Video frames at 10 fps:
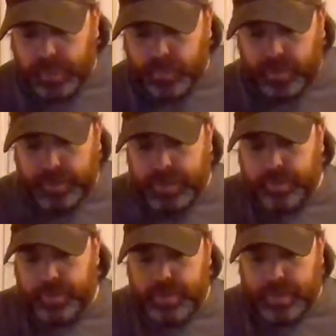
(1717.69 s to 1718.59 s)
I could probably use
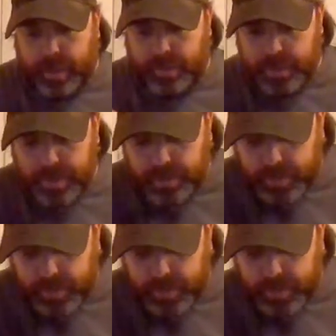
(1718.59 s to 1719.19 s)
it for this conference